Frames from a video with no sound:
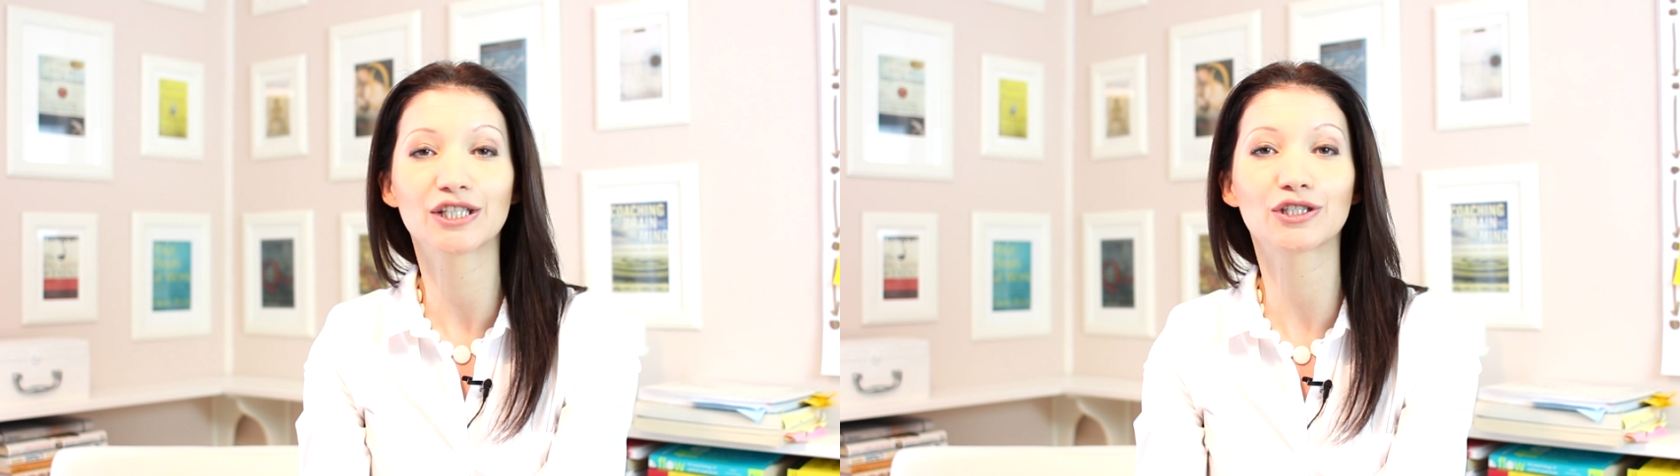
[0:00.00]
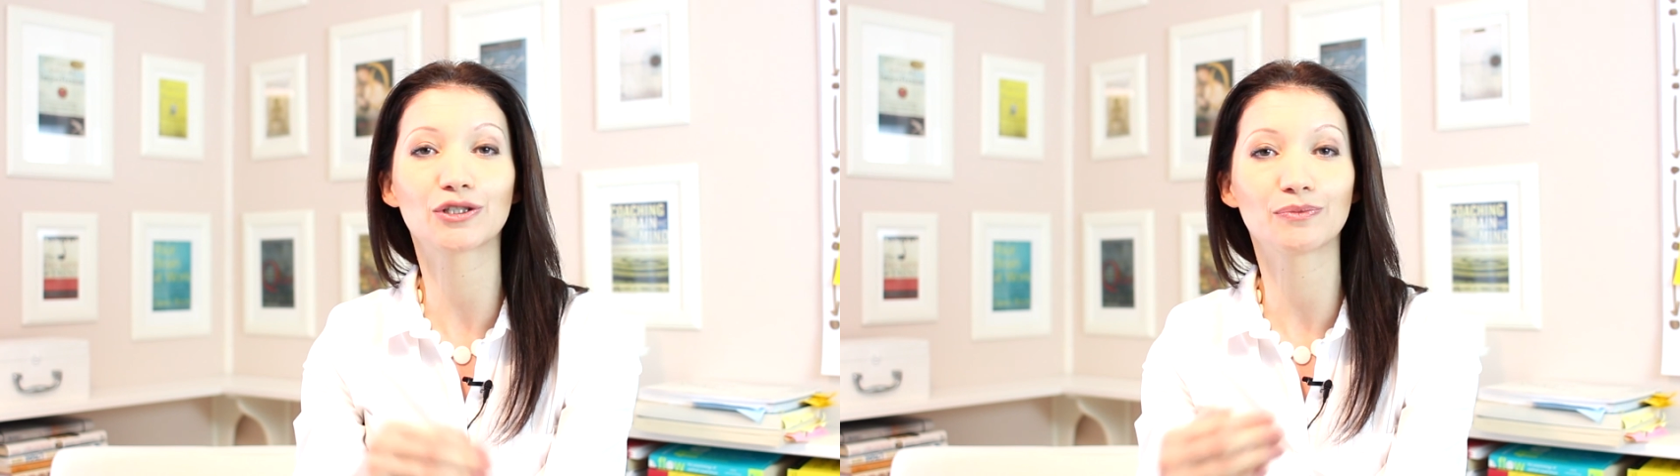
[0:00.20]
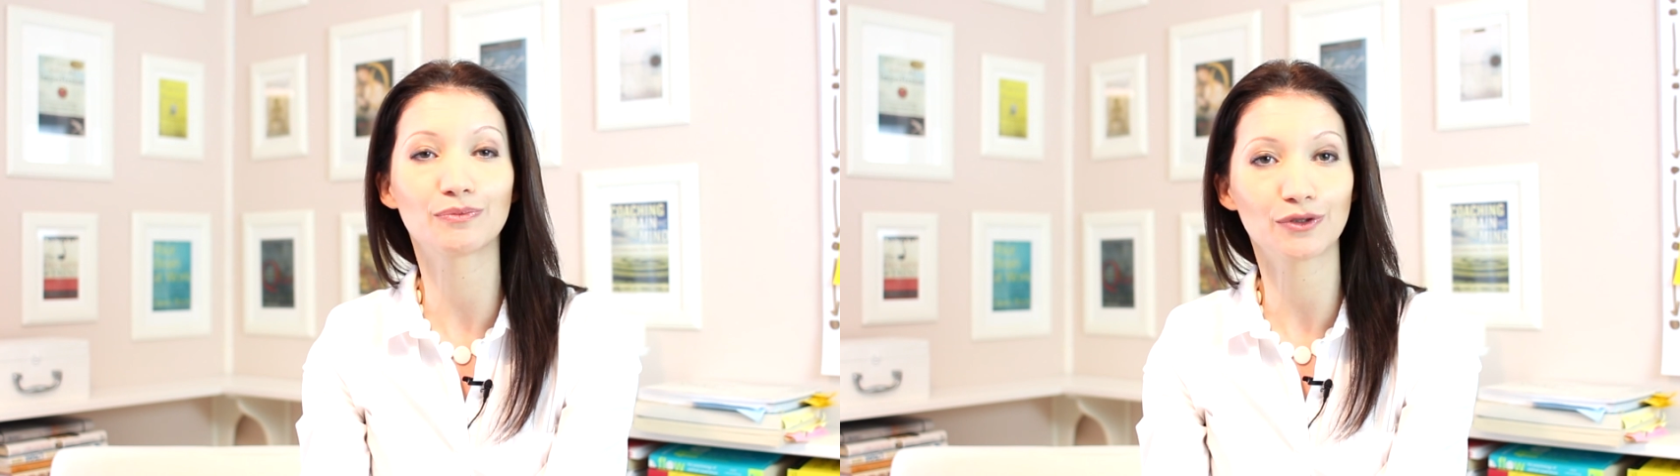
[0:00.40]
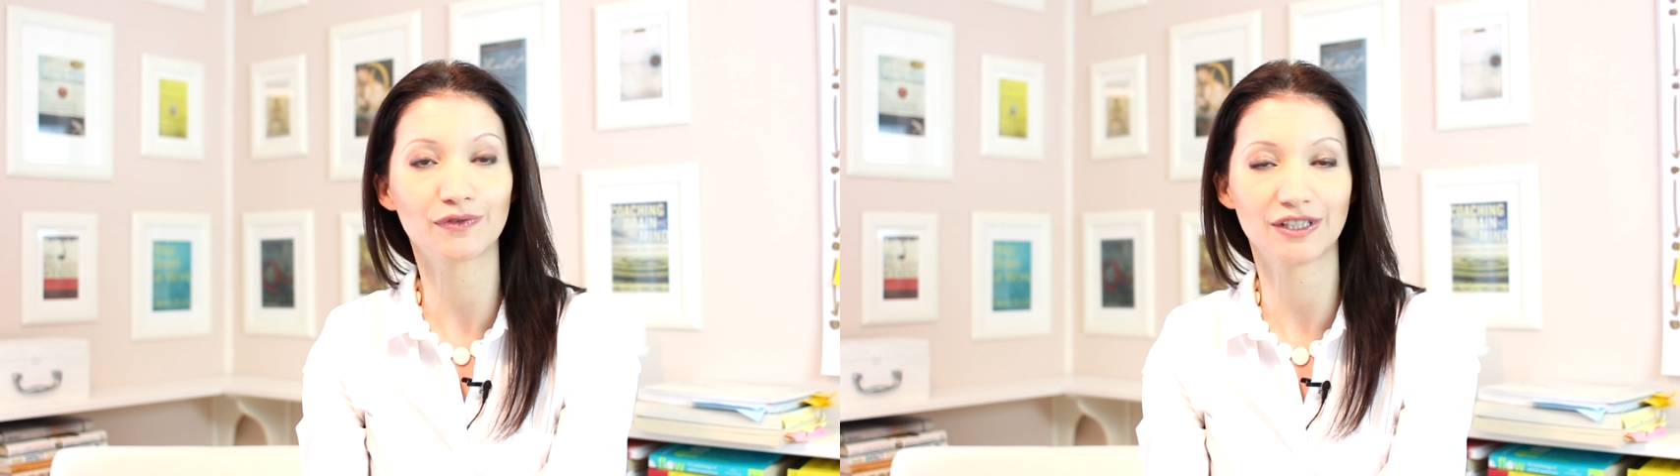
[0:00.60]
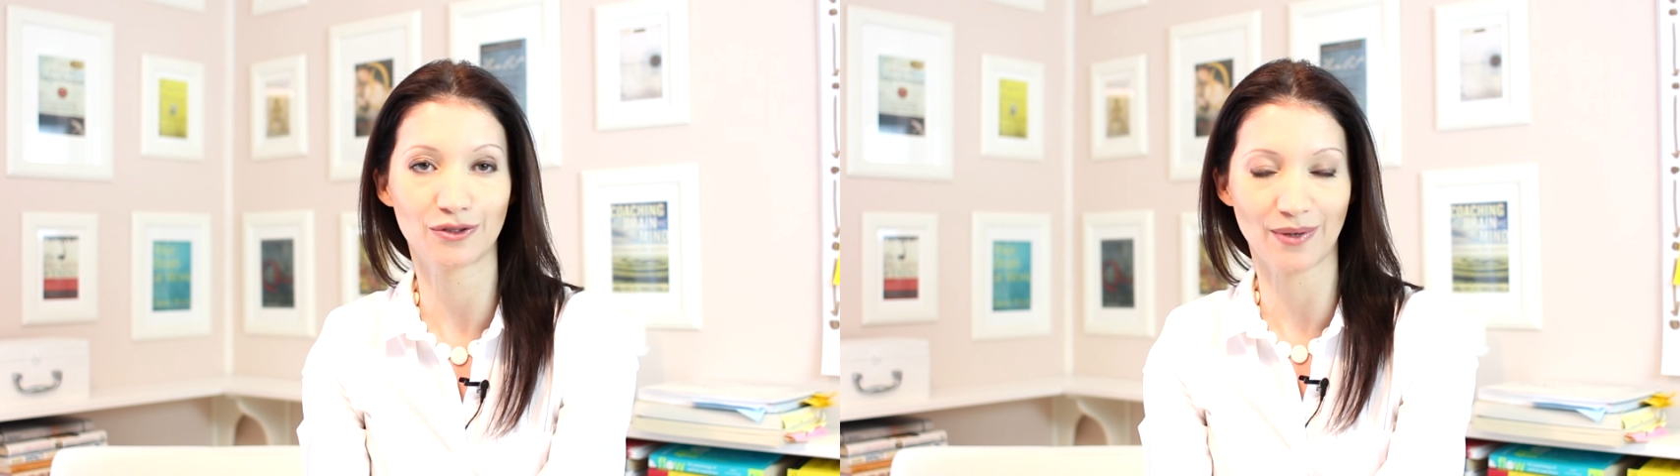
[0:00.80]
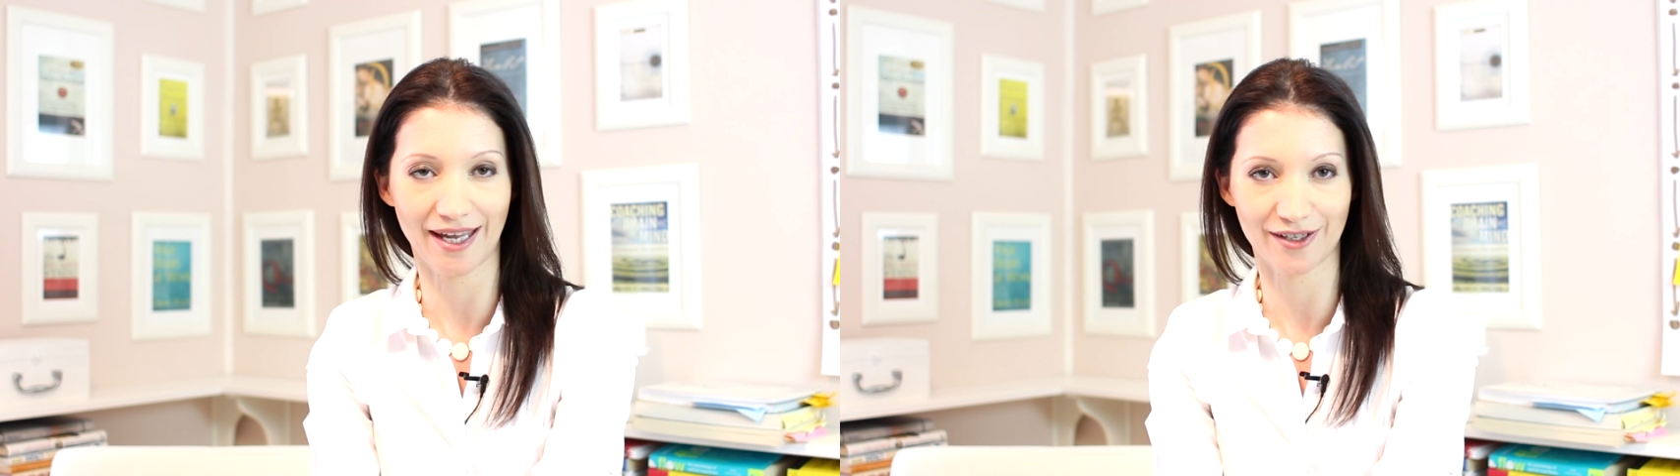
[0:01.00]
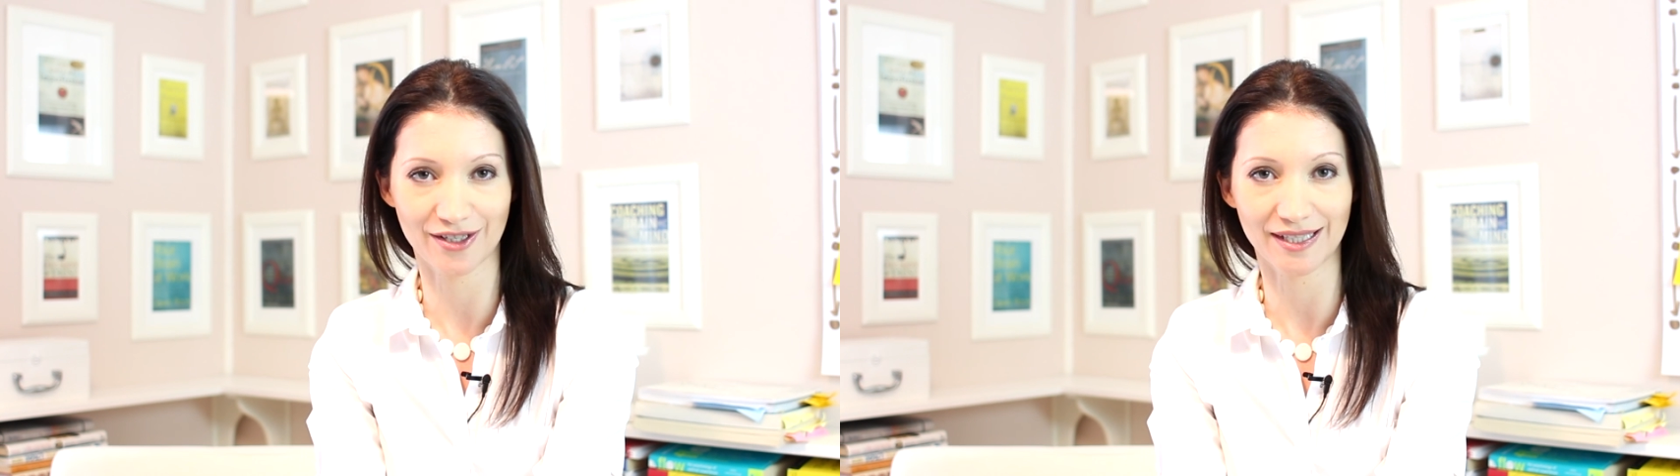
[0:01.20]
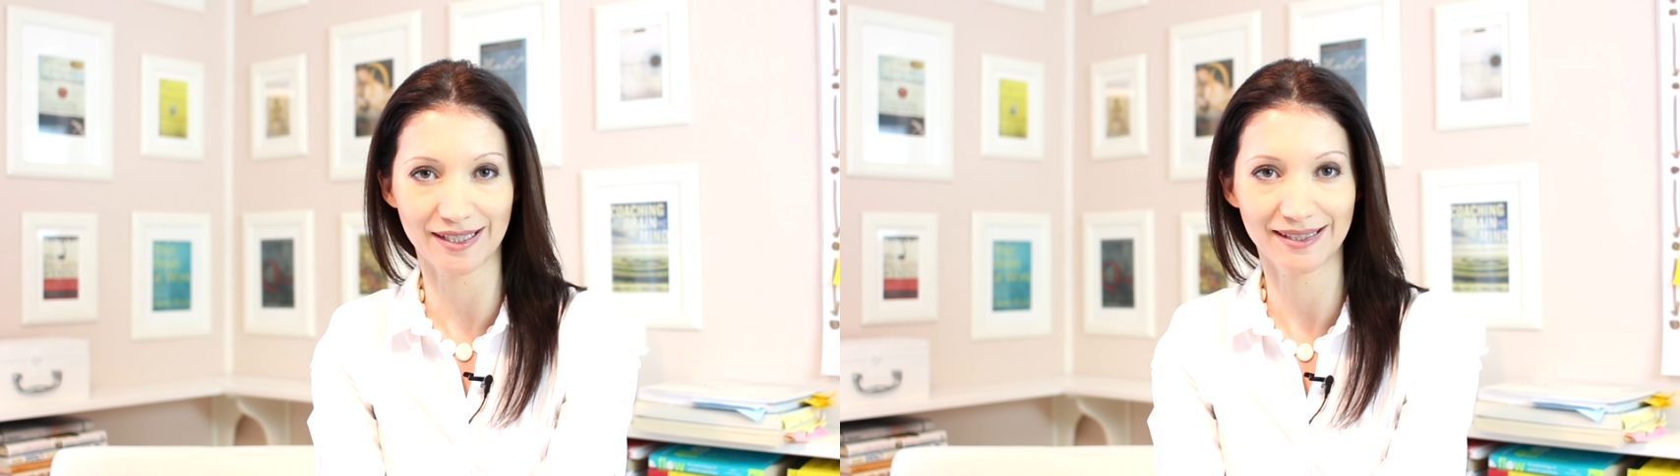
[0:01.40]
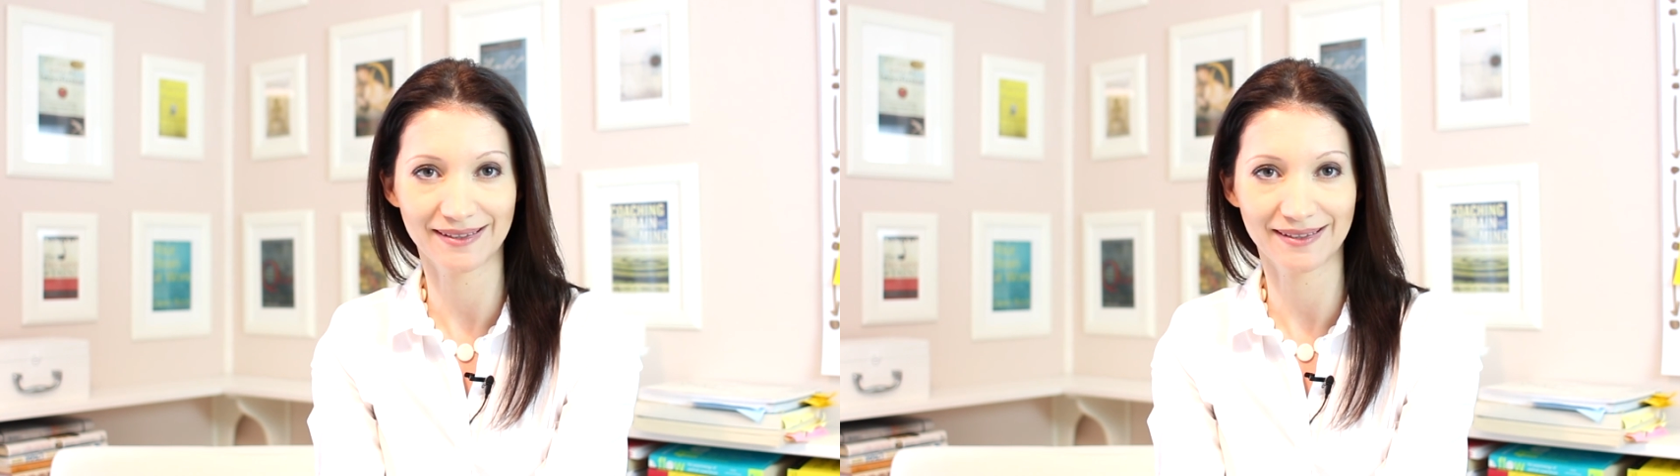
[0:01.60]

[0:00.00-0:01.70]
to move into action.